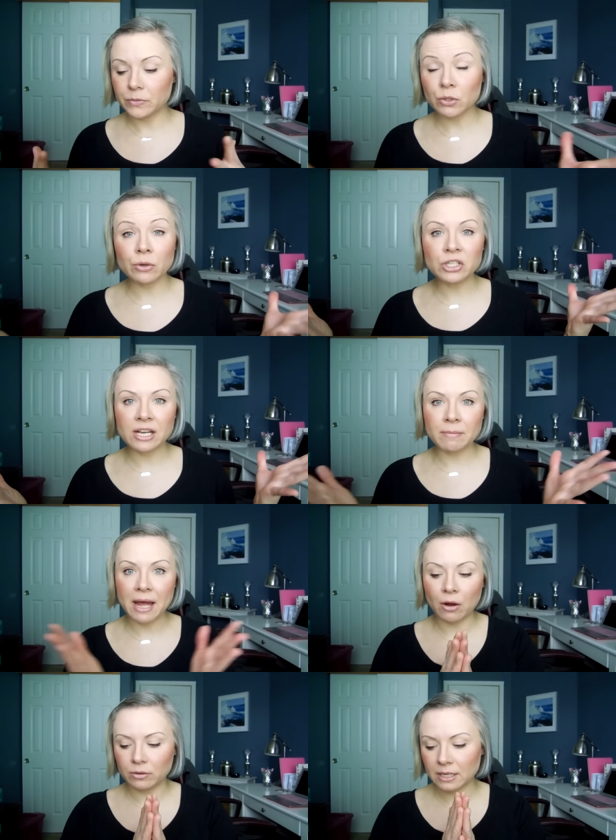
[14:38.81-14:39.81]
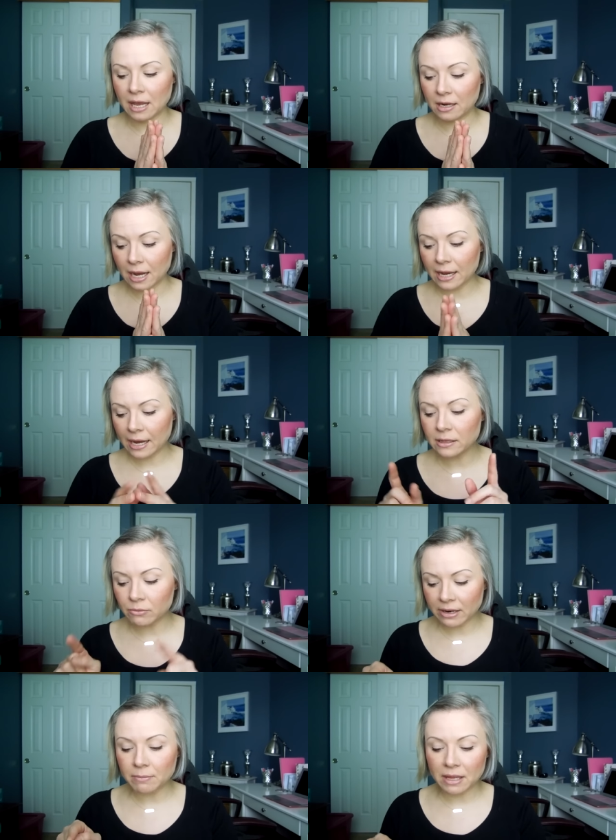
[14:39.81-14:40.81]
so go check them out and i highly
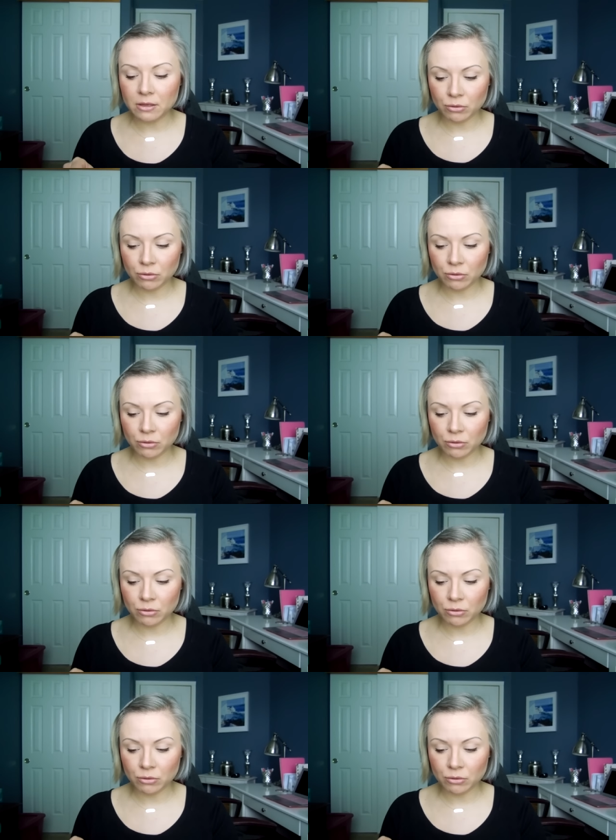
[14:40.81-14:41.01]
recommend the